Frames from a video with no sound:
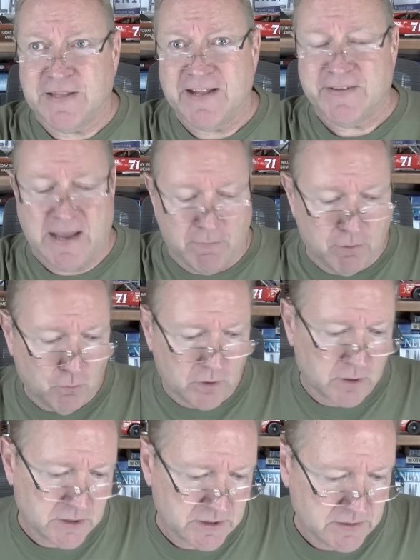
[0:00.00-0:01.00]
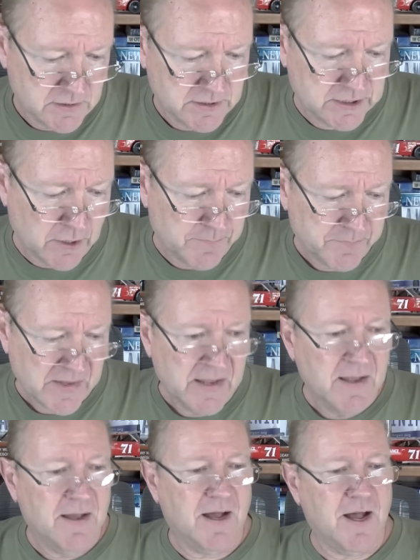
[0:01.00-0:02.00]
That's how it works. So,
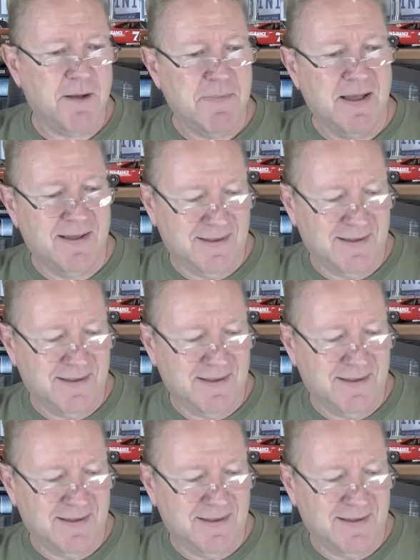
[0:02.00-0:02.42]
um,